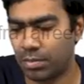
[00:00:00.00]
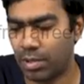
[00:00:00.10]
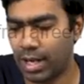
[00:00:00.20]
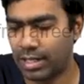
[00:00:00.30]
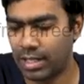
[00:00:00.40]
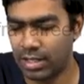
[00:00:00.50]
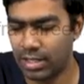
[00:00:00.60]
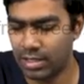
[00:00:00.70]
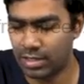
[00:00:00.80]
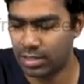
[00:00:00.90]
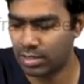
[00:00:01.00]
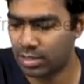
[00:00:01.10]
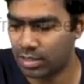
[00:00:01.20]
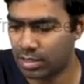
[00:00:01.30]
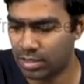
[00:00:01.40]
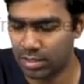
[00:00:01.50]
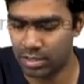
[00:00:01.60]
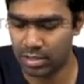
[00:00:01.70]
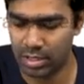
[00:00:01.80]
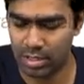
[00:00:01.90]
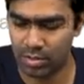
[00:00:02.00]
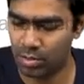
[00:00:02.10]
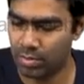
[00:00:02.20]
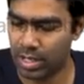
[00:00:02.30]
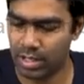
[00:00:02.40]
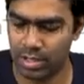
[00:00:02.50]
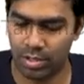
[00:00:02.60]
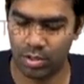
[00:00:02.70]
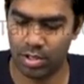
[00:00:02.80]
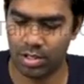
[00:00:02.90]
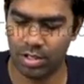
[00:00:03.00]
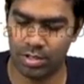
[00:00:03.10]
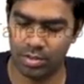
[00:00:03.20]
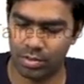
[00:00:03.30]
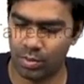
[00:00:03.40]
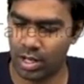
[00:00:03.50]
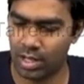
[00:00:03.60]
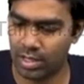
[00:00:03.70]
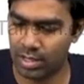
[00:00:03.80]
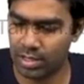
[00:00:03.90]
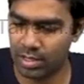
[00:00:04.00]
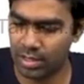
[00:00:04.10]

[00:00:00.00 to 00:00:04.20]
prolactin release? Let us go back. I had drawn here. So, what are the